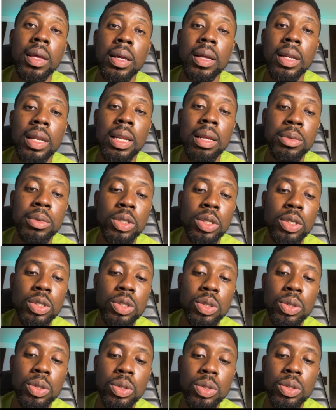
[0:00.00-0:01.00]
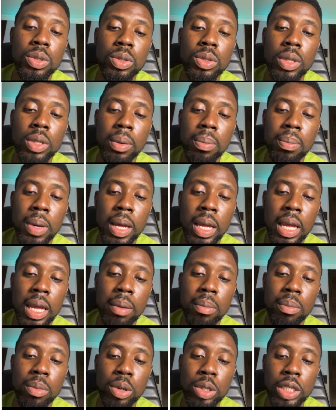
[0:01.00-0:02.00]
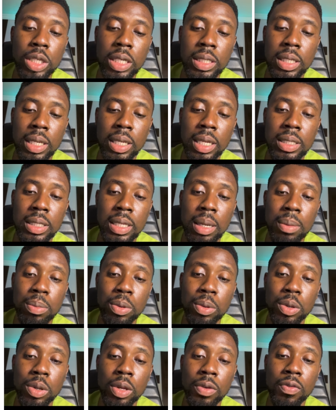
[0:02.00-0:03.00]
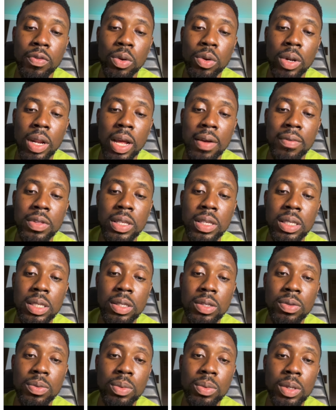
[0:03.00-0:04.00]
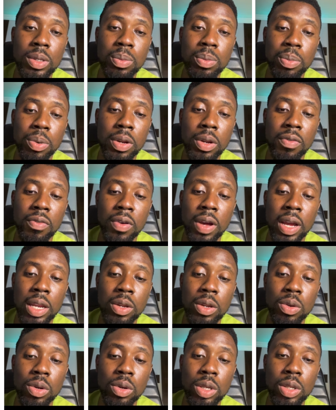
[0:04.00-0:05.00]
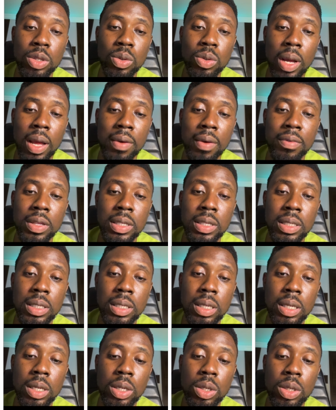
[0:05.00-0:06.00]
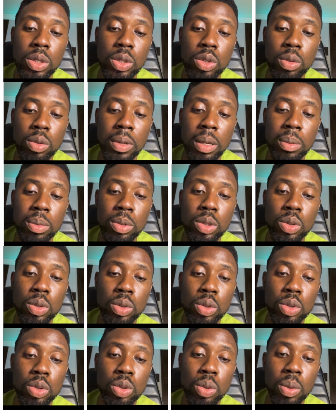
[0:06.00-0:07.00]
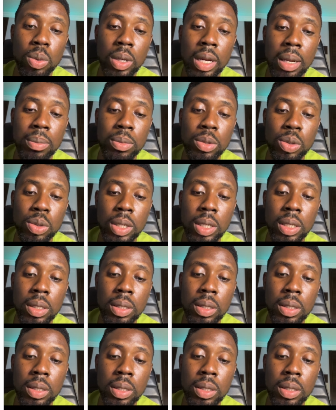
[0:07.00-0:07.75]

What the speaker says: Let me just use my airbrush as an example. If you don't have this, it's pretty fine. You don't need to have it to be able to do what I'm doing.